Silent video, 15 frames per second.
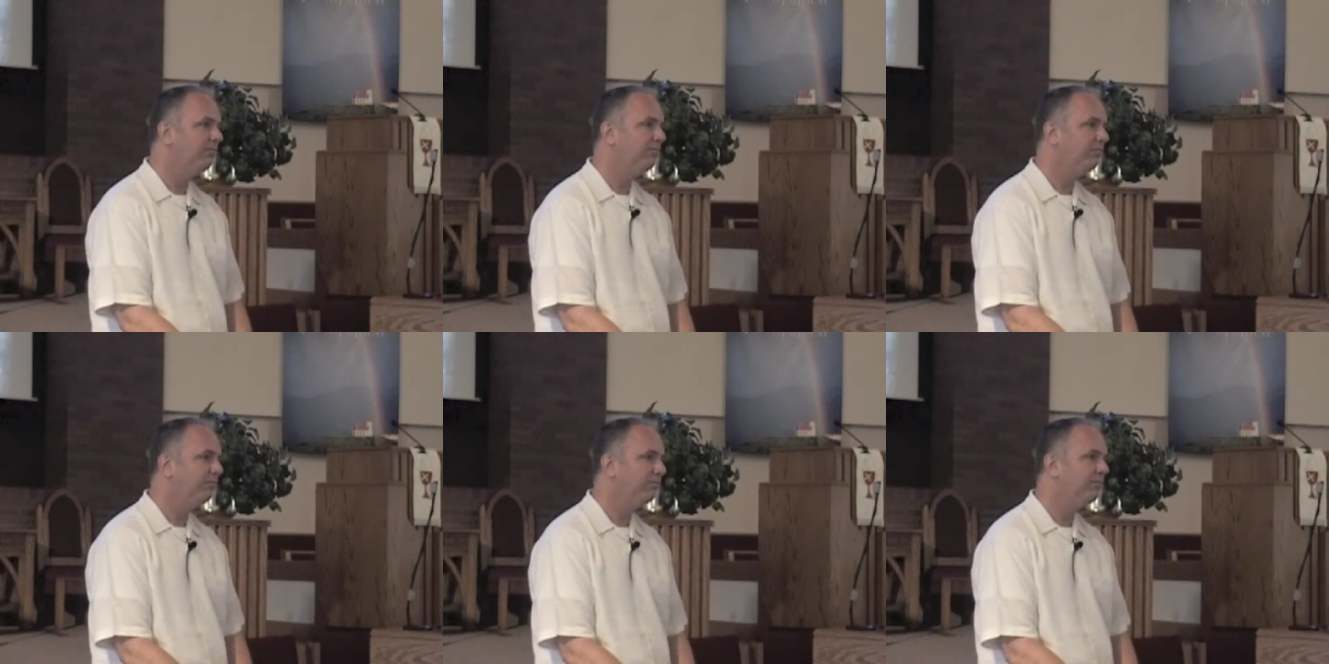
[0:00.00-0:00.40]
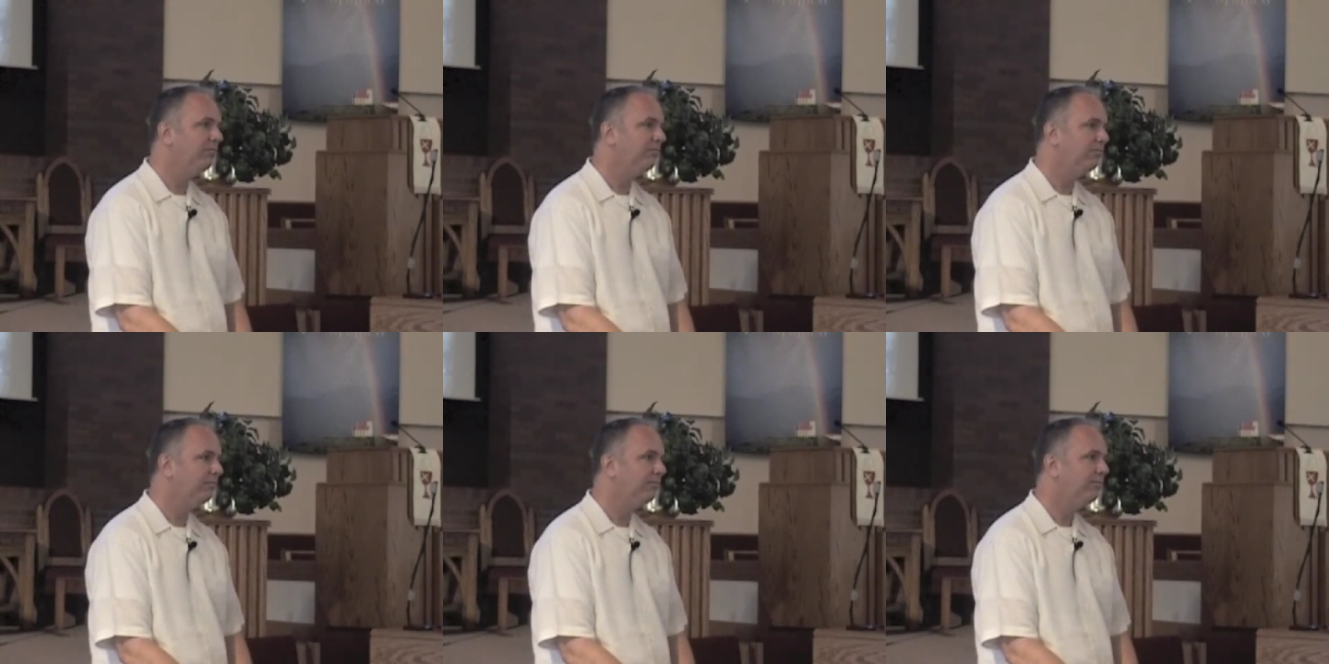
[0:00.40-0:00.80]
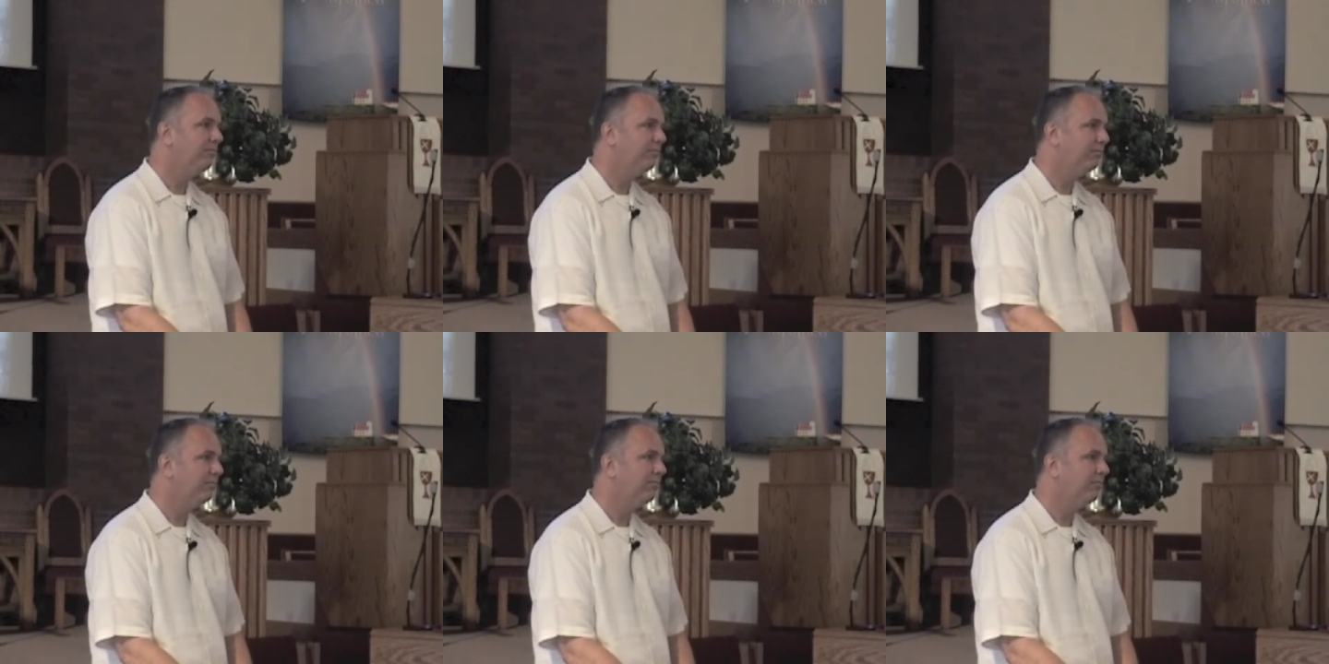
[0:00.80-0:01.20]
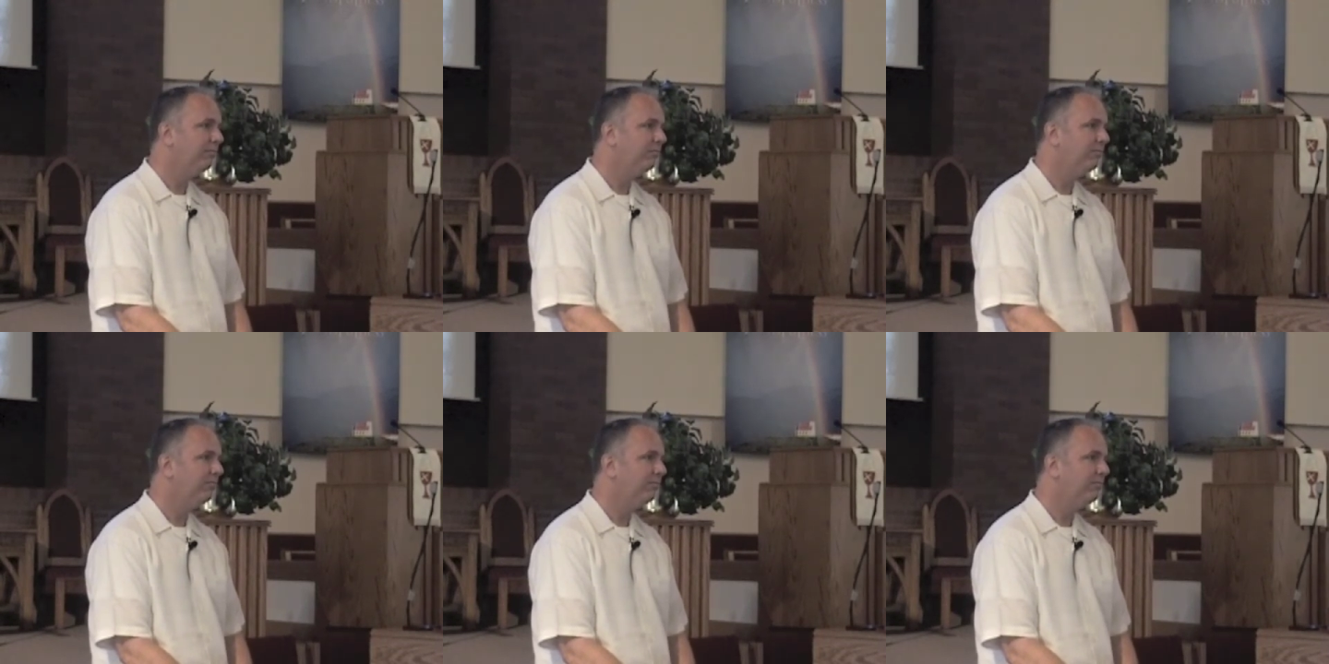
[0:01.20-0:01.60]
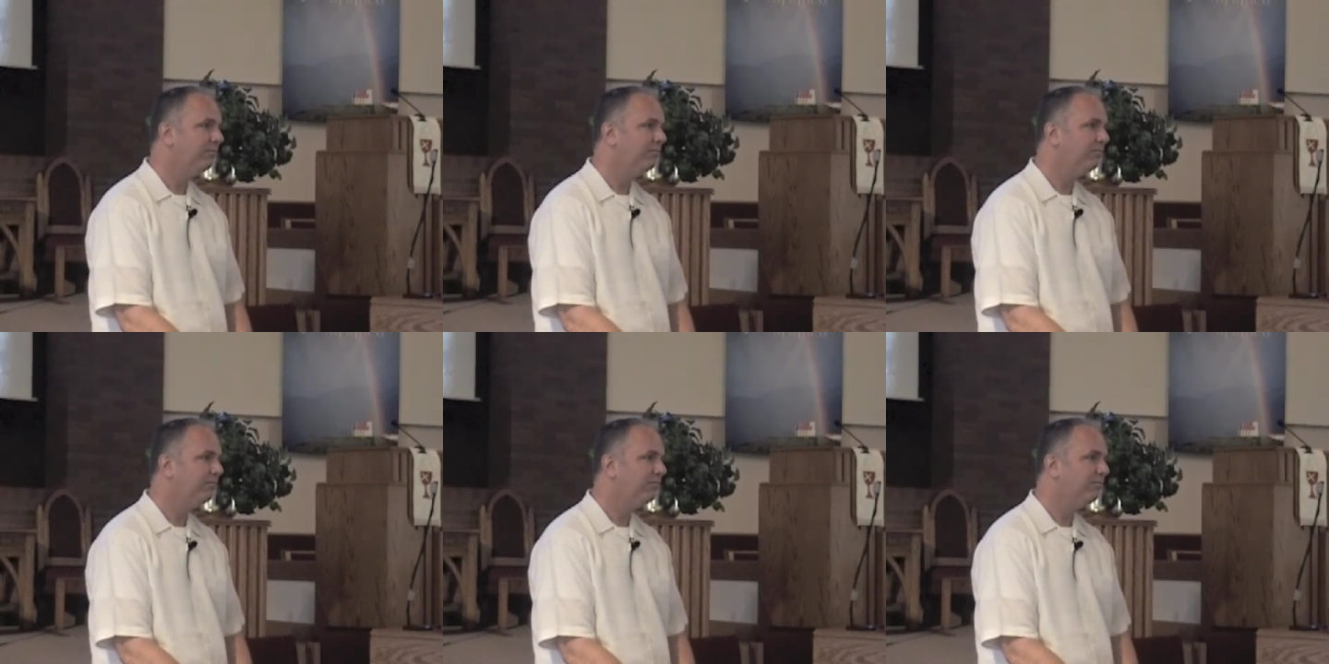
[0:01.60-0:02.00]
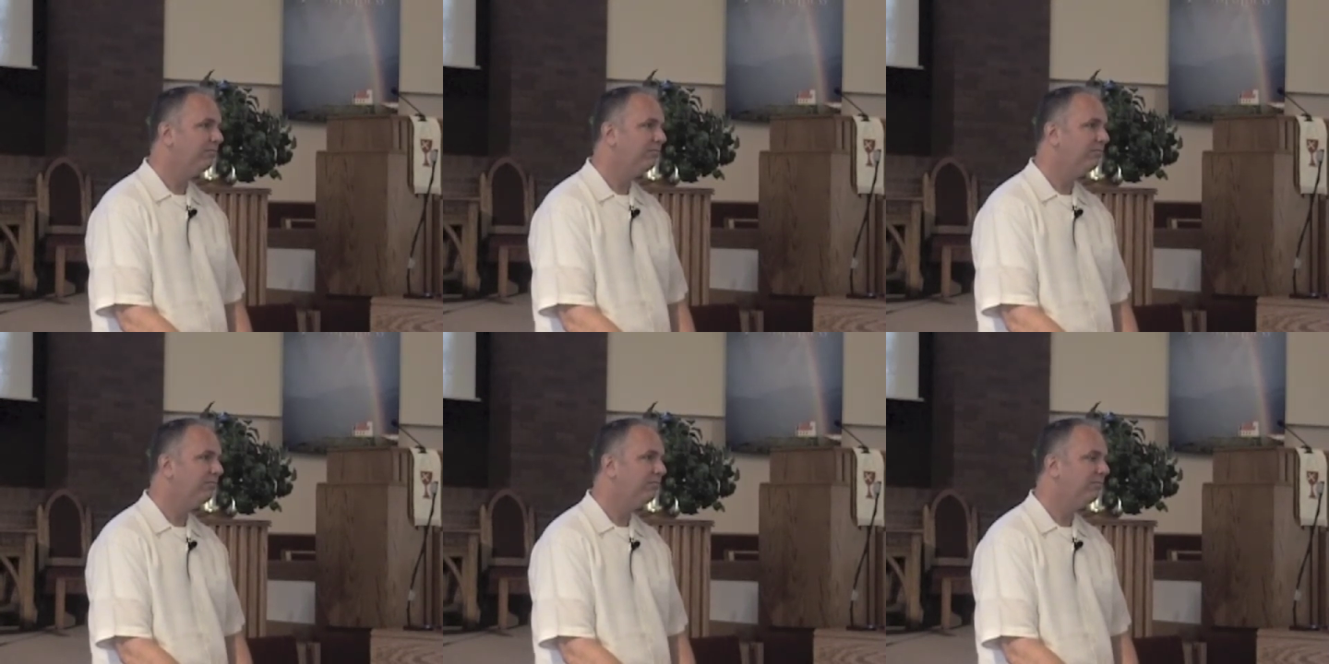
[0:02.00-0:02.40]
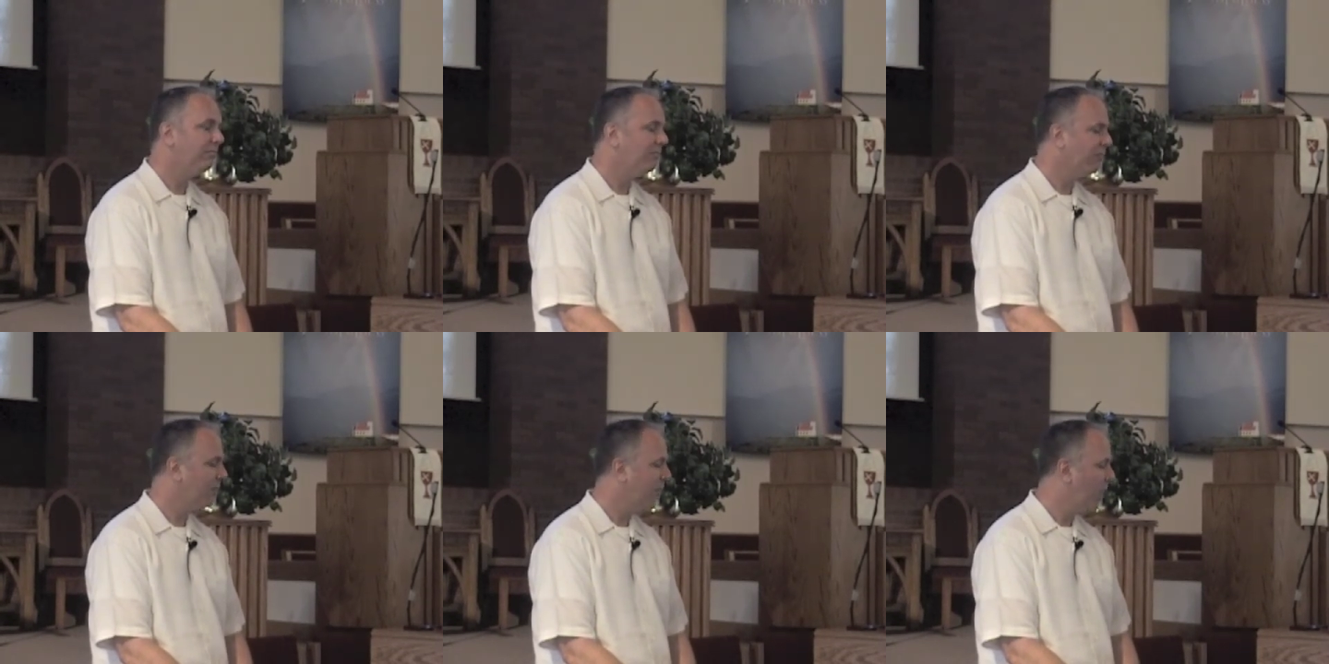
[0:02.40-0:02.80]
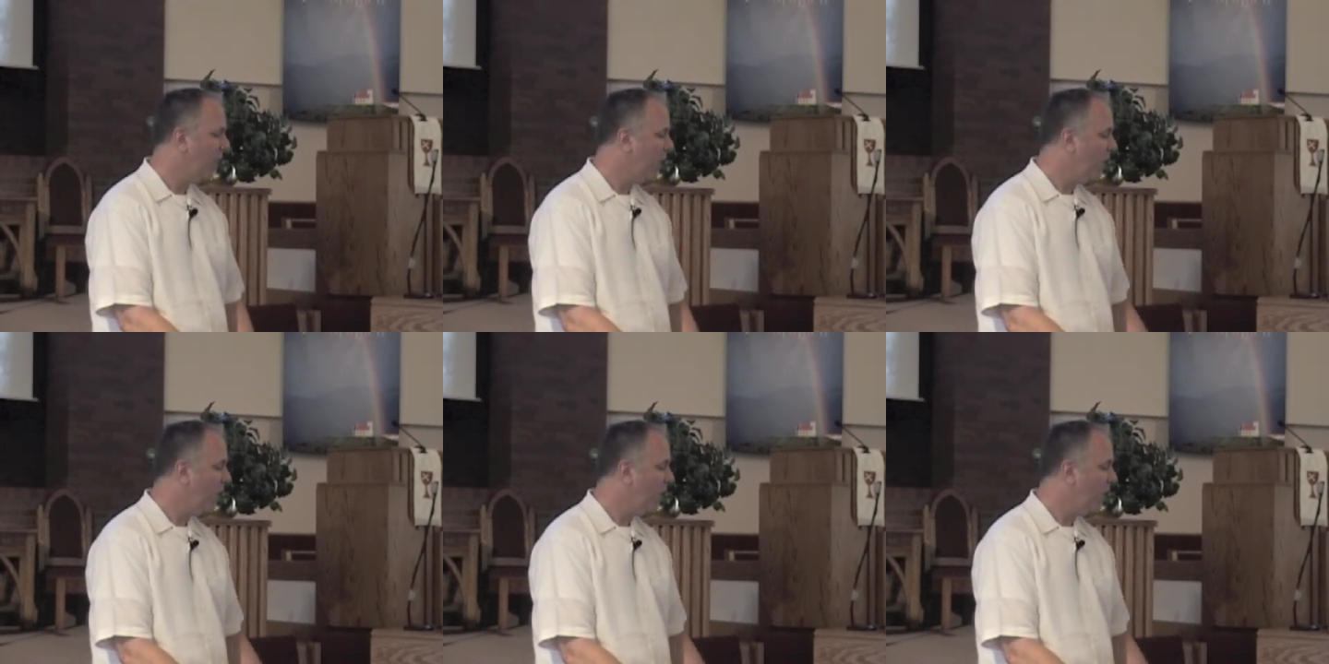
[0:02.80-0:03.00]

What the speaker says: Nothing is said.